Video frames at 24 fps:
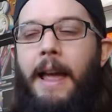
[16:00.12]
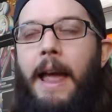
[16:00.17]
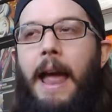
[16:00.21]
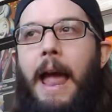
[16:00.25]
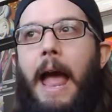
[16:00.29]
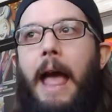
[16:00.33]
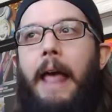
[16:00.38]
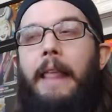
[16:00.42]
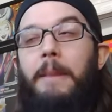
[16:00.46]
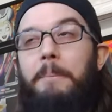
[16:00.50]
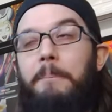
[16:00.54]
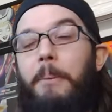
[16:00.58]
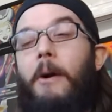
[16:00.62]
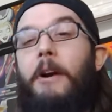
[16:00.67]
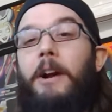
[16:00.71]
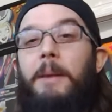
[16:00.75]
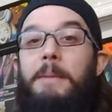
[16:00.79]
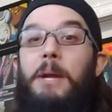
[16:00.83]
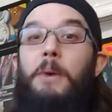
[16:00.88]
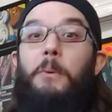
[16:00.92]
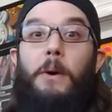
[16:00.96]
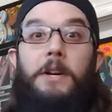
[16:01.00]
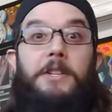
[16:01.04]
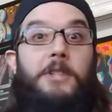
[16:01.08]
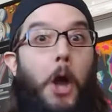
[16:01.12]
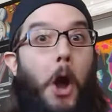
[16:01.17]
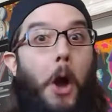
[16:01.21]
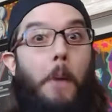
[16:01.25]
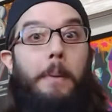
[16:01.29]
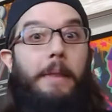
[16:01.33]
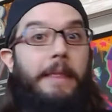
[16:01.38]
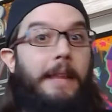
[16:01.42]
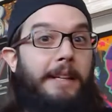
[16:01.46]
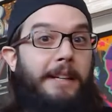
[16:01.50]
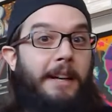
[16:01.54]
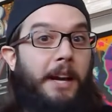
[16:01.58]
And part of me was
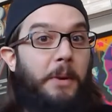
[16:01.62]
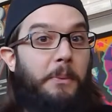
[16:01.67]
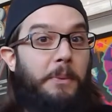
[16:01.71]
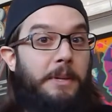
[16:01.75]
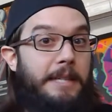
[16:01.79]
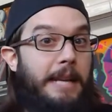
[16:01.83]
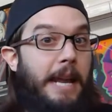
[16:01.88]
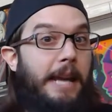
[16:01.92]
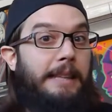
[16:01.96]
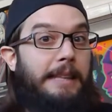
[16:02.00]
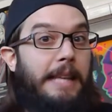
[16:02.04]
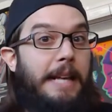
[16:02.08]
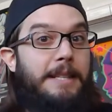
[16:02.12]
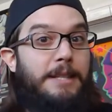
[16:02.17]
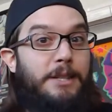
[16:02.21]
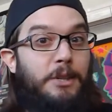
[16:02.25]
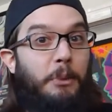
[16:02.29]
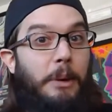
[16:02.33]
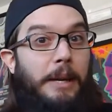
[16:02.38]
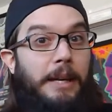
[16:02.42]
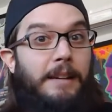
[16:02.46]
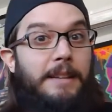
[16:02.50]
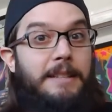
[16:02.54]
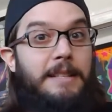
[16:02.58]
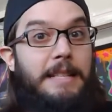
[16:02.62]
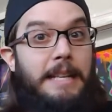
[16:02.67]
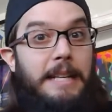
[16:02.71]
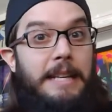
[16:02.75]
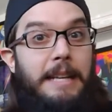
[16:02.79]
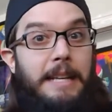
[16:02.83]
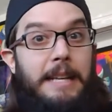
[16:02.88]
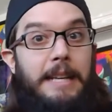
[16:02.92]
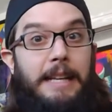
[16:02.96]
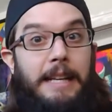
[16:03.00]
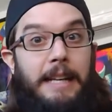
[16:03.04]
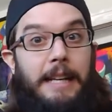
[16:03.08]
hoping that Gunn would take that swing because
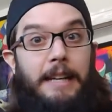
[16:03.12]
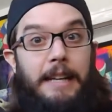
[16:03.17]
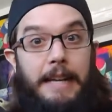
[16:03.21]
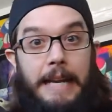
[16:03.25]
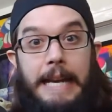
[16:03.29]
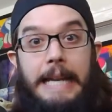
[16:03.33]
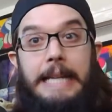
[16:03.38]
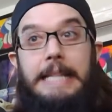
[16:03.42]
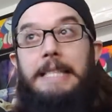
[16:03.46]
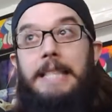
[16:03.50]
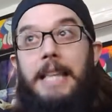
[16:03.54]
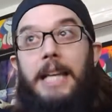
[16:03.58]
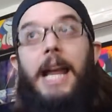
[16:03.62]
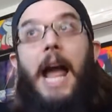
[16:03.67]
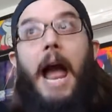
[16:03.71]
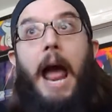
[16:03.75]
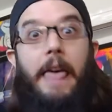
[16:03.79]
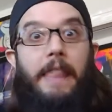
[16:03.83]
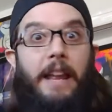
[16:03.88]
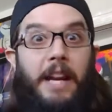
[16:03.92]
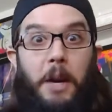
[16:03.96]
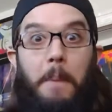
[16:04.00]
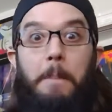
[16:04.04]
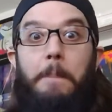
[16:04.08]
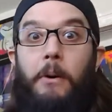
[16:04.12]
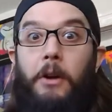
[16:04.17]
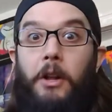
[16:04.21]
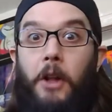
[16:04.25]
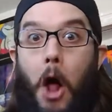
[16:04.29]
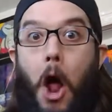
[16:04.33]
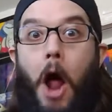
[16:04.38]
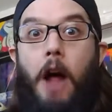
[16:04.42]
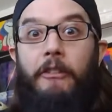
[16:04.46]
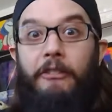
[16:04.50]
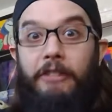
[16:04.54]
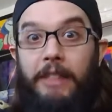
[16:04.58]
he's the guy that could
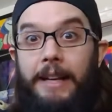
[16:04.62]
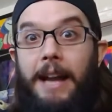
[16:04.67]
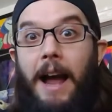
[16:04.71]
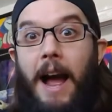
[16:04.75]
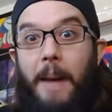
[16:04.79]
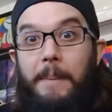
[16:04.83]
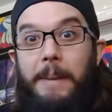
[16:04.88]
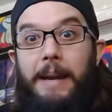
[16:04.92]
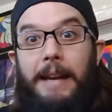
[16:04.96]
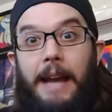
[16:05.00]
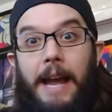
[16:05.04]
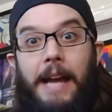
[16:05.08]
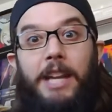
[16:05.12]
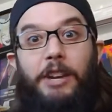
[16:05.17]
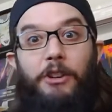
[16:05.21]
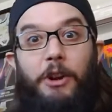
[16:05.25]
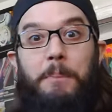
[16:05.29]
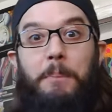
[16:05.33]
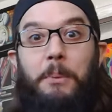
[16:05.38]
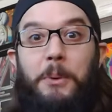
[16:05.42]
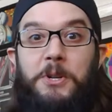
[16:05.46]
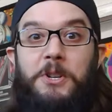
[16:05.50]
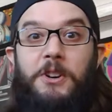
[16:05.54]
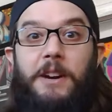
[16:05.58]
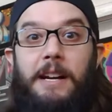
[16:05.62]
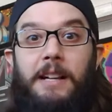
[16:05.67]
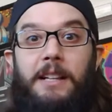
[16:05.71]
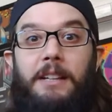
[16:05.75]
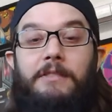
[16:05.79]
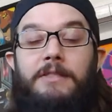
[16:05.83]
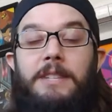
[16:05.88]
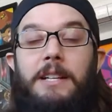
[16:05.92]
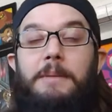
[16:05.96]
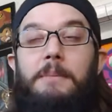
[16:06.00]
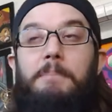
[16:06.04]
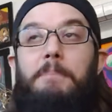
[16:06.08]
pull off the comic accurate portrayal
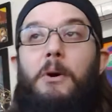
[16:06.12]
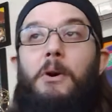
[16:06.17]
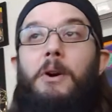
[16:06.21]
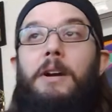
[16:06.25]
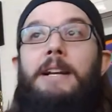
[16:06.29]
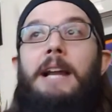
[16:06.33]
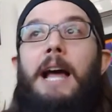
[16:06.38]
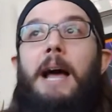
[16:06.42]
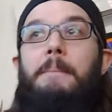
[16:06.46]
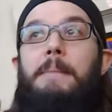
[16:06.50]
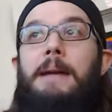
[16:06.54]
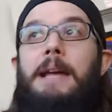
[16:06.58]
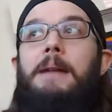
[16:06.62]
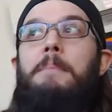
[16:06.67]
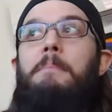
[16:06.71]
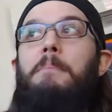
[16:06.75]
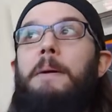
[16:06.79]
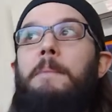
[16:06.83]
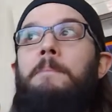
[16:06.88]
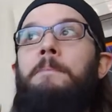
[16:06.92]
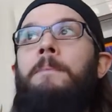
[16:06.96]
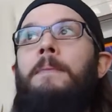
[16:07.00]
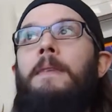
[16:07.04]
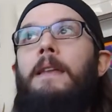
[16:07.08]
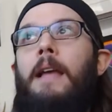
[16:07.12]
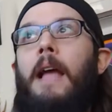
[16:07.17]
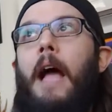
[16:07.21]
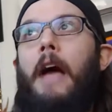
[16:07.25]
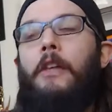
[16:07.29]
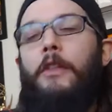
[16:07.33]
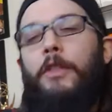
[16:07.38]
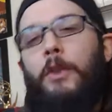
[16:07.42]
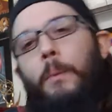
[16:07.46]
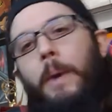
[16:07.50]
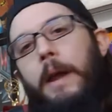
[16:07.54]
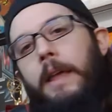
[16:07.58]
of Polka Dot Man, but I
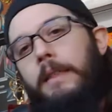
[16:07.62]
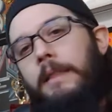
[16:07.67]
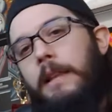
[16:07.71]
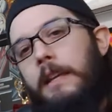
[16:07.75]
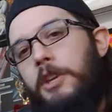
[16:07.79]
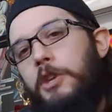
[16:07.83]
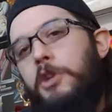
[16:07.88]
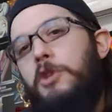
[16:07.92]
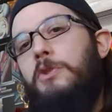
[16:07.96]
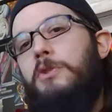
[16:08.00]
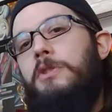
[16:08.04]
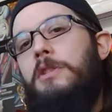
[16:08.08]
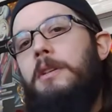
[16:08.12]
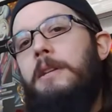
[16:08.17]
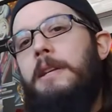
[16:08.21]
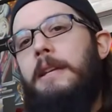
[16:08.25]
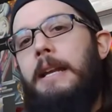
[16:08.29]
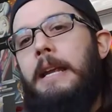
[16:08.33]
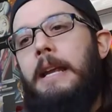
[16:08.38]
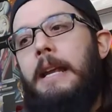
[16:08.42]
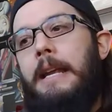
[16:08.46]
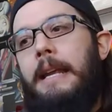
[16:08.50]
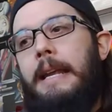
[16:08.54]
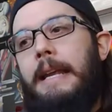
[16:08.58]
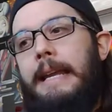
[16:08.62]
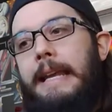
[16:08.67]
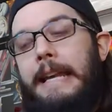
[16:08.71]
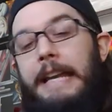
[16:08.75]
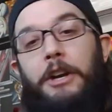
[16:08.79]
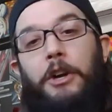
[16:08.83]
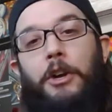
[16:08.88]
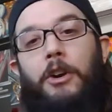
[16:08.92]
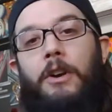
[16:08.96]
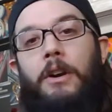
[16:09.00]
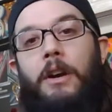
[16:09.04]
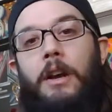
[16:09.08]
thought the way that they used it
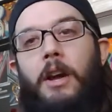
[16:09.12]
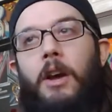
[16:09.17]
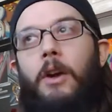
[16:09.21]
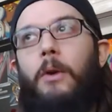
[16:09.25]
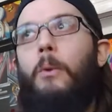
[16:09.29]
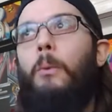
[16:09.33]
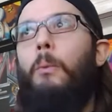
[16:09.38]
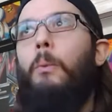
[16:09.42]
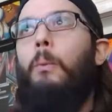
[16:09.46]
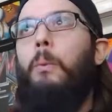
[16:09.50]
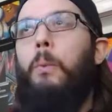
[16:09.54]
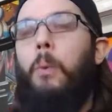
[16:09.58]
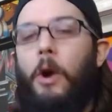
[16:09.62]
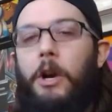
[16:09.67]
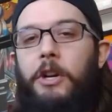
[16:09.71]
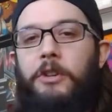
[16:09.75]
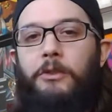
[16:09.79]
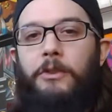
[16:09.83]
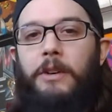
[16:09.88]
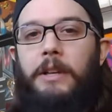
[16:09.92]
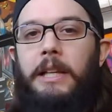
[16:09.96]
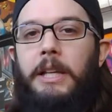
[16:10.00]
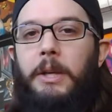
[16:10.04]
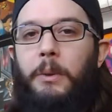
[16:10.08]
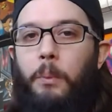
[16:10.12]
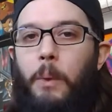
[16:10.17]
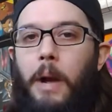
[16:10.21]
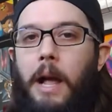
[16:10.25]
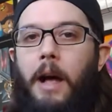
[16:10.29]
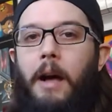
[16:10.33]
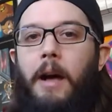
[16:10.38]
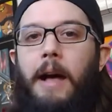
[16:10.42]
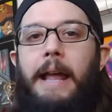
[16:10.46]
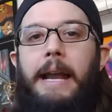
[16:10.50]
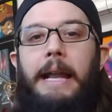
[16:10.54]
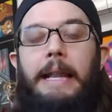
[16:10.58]
here worked really
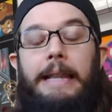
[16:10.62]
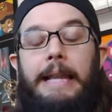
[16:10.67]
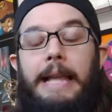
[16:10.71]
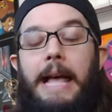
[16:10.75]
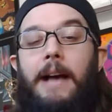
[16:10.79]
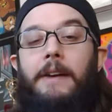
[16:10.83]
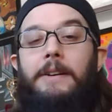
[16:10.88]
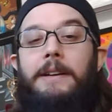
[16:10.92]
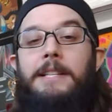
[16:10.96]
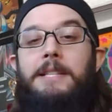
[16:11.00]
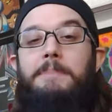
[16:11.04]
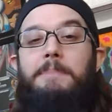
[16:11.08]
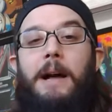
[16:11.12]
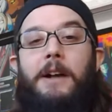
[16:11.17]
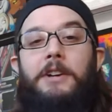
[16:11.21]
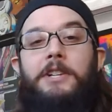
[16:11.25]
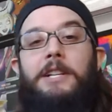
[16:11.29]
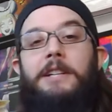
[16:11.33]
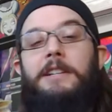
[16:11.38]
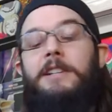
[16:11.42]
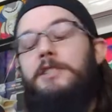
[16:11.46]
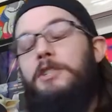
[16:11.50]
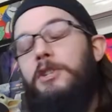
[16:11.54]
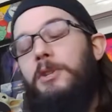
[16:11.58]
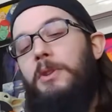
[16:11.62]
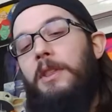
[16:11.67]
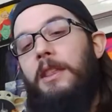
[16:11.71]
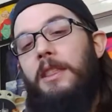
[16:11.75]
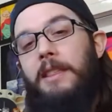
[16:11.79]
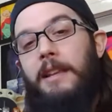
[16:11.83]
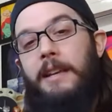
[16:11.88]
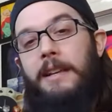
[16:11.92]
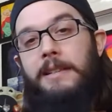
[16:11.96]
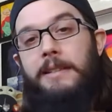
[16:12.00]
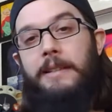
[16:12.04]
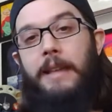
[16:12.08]
well, and it allowed Dastmalchian to do the
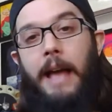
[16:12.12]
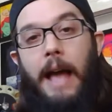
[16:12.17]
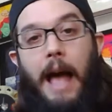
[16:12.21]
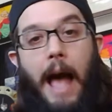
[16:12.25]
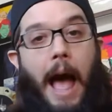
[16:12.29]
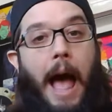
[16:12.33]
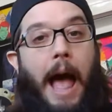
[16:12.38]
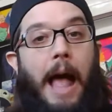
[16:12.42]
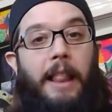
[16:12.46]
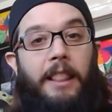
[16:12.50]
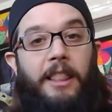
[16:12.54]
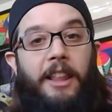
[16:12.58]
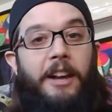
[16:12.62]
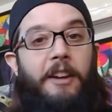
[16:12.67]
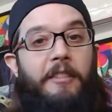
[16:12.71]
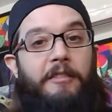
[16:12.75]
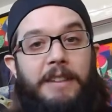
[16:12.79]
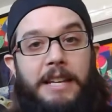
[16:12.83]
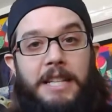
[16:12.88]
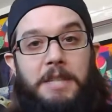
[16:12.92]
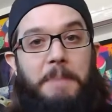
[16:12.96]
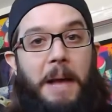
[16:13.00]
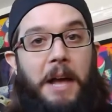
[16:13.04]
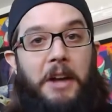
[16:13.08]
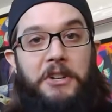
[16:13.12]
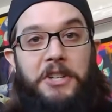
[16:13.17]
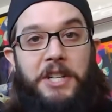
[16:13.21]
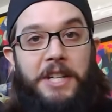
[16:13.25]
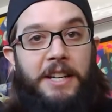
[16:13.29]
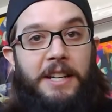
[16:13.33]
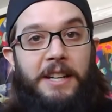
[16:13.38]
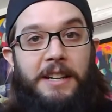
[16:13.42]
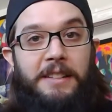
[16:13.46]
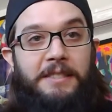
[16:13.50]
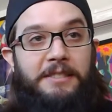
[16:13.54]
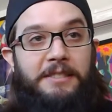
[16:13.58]
things that I love Dastmalchian